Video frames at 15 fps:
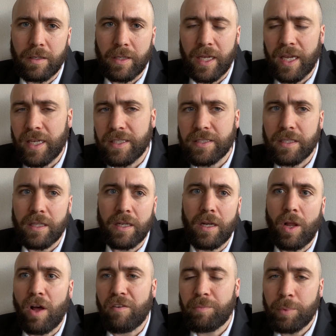Okay, it's a
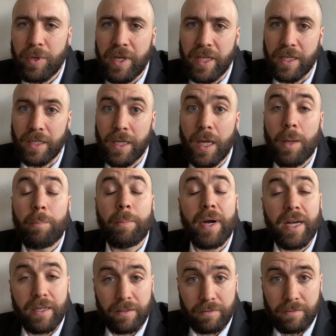little off putting,
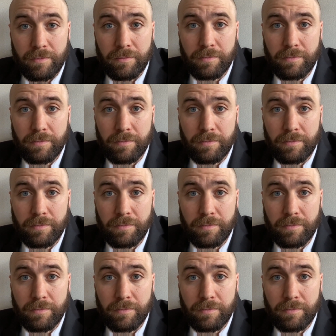but